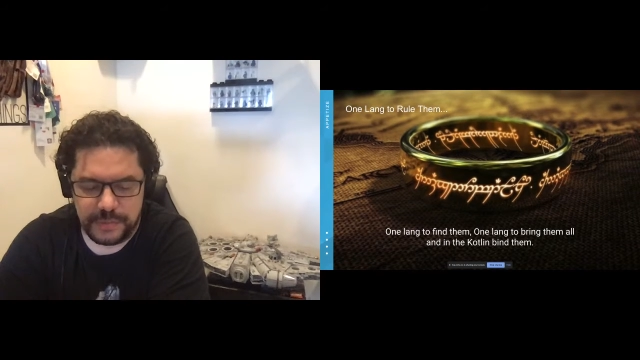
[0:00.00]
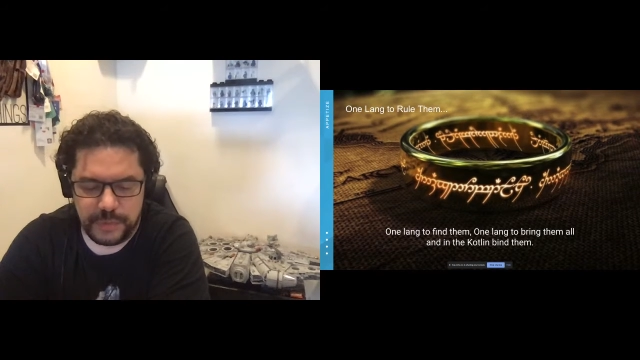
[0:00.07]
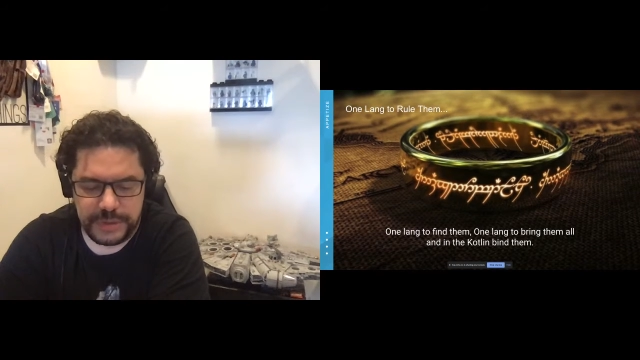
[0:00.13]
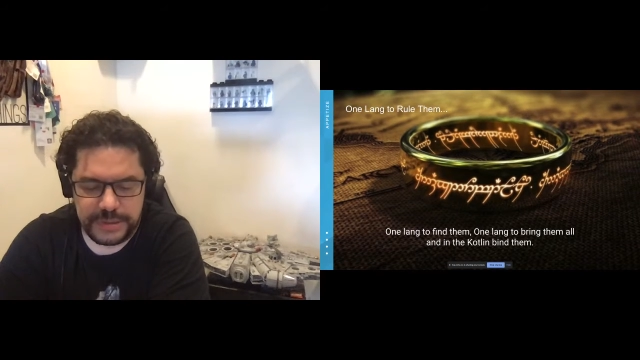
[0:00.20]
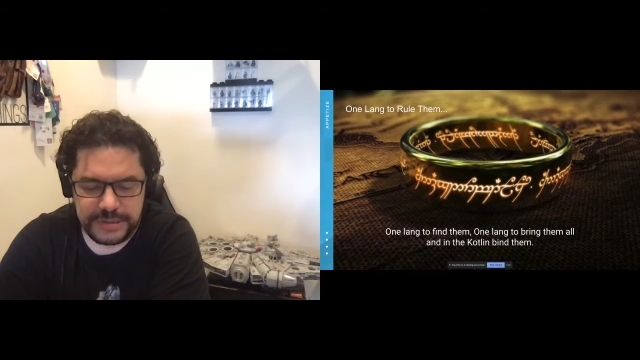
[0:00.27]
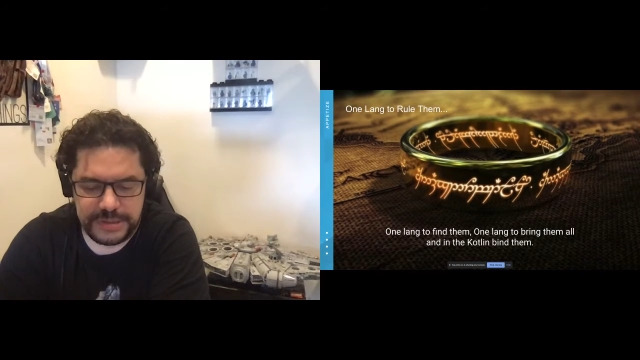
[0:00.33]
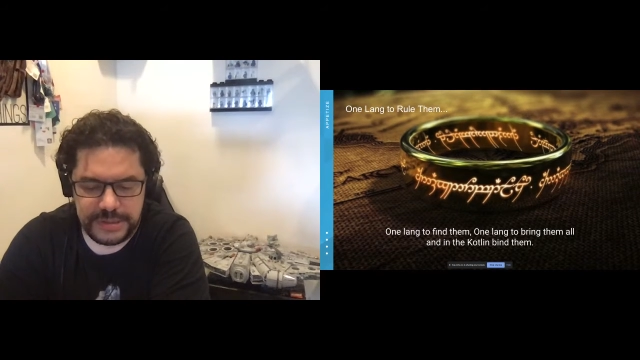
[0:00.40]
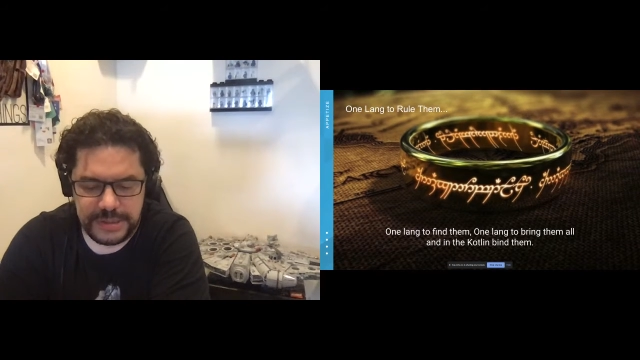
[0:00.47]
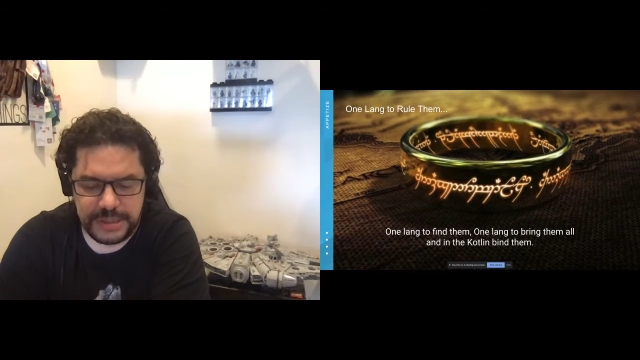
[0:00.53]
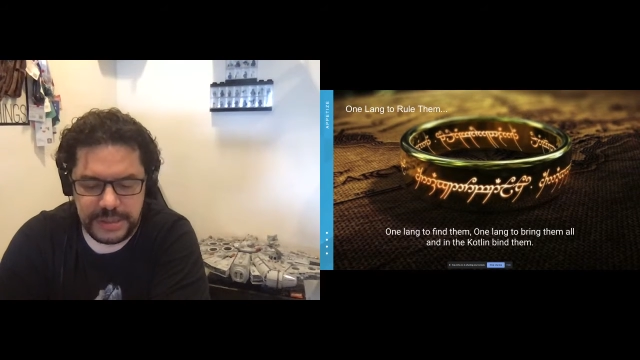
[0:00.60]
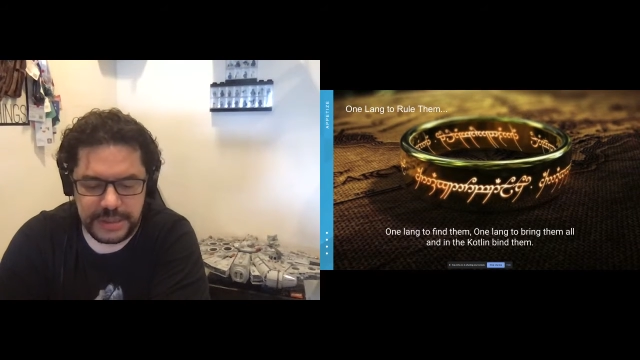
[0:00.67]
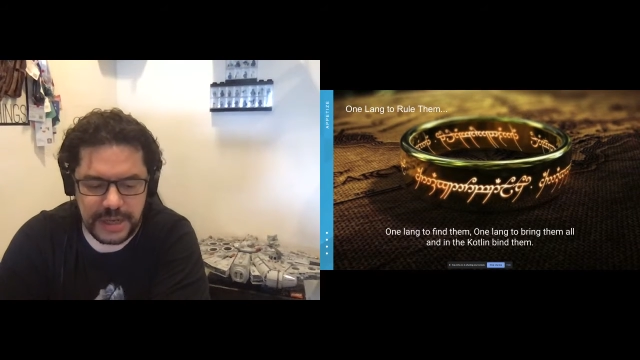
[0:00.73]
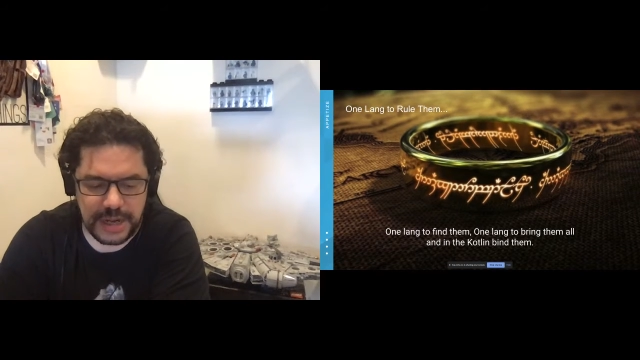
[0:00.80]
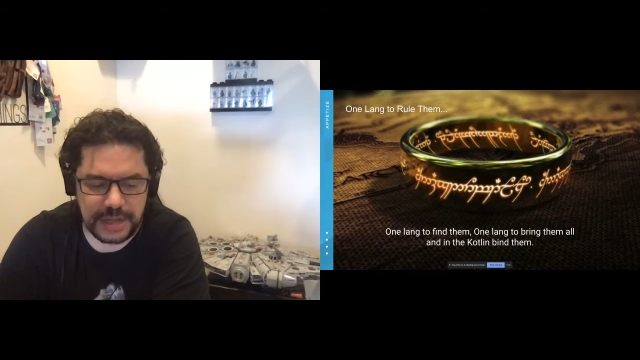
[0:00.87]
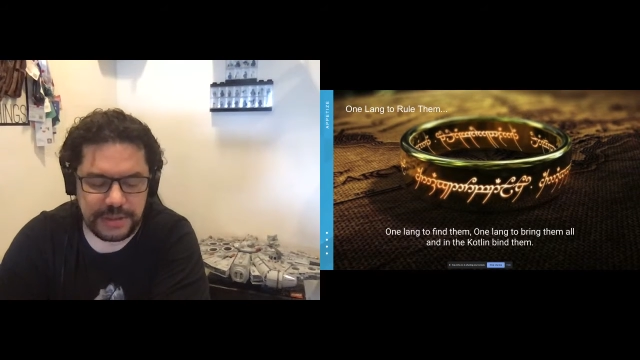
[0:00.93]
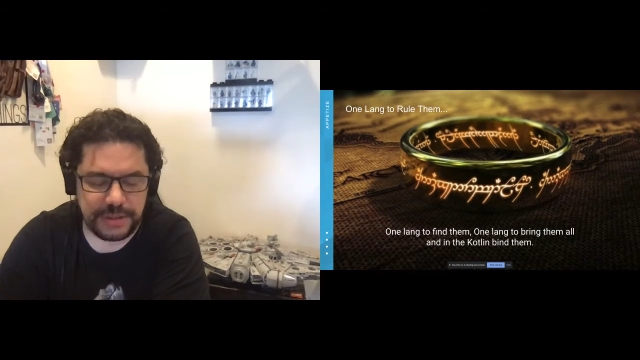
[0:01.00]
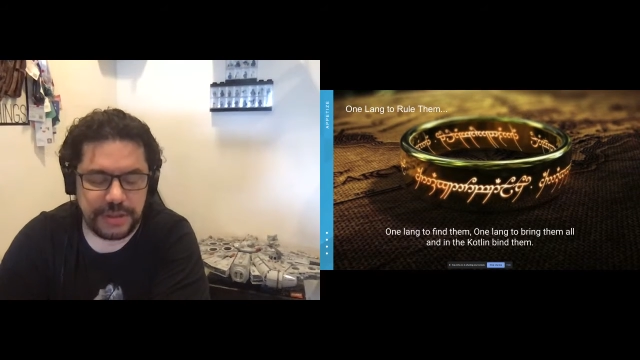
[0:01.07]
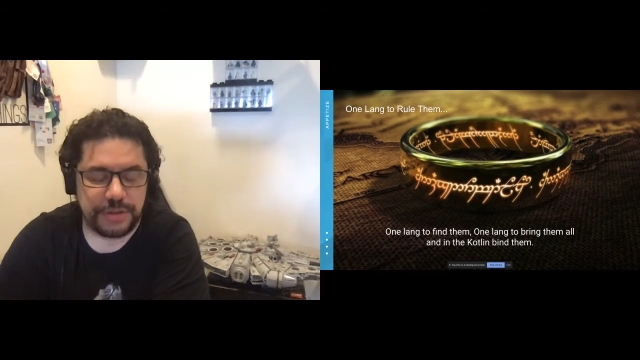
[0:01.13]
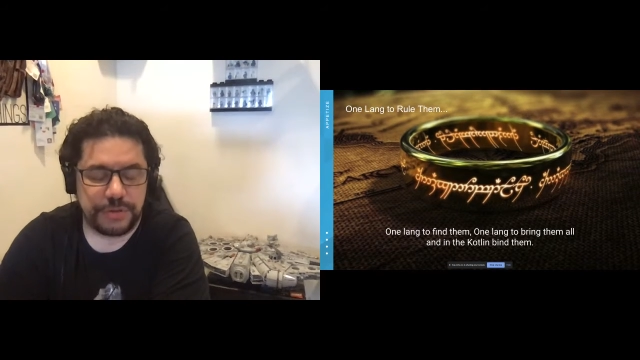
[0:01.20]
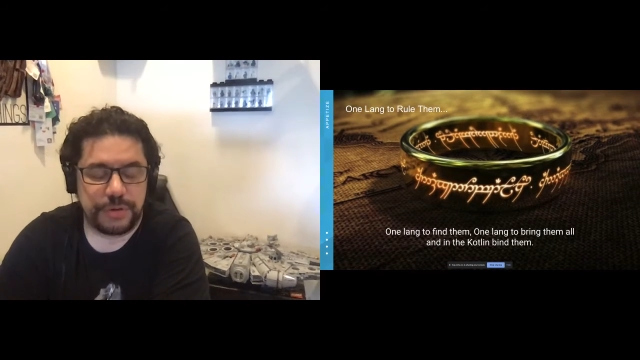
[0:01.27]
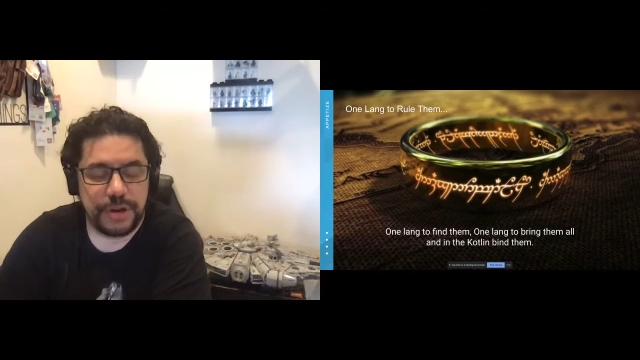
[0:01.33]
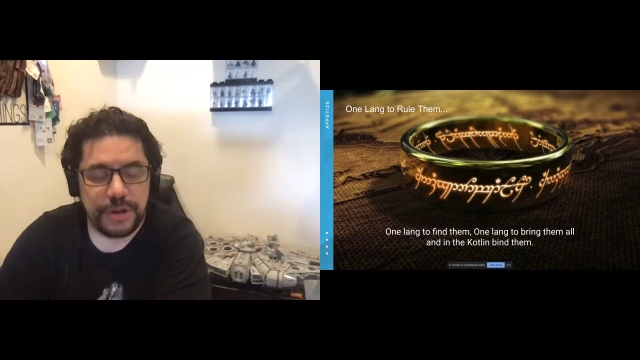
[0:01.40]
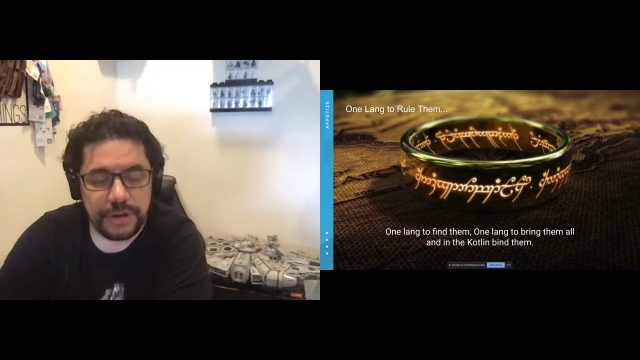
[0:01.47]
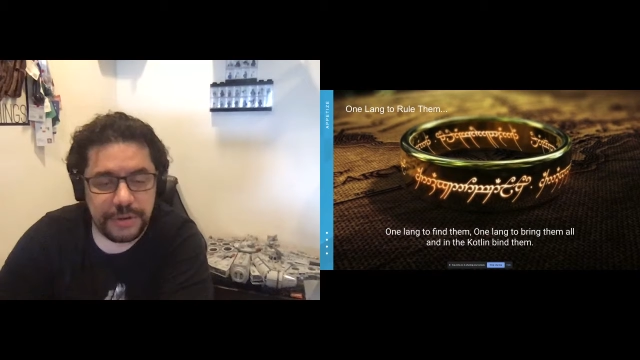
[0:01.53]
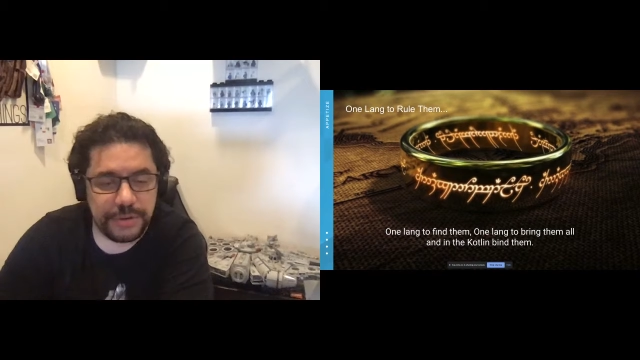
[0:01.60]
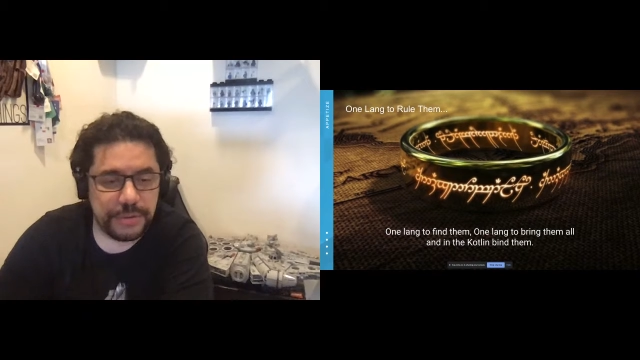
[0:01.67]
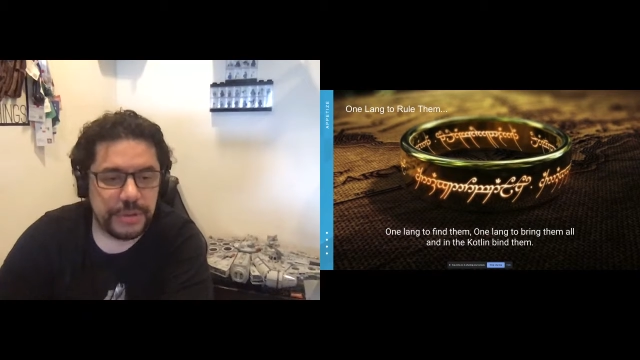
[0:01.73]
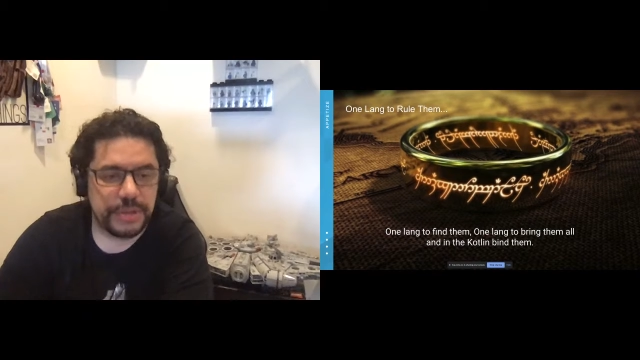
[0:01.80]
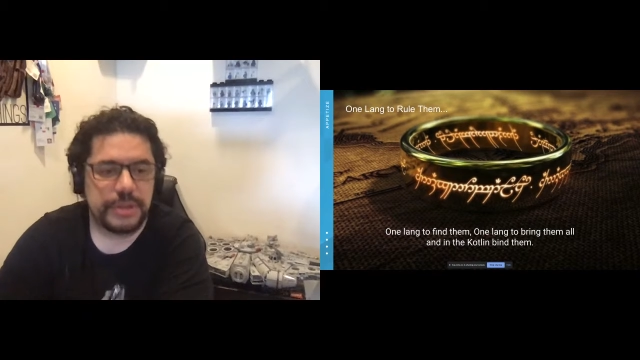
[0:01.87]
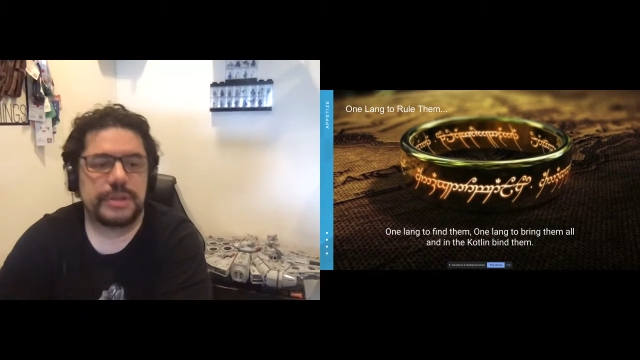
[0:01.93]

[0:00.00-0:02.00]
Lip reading: we see Kotlin grow,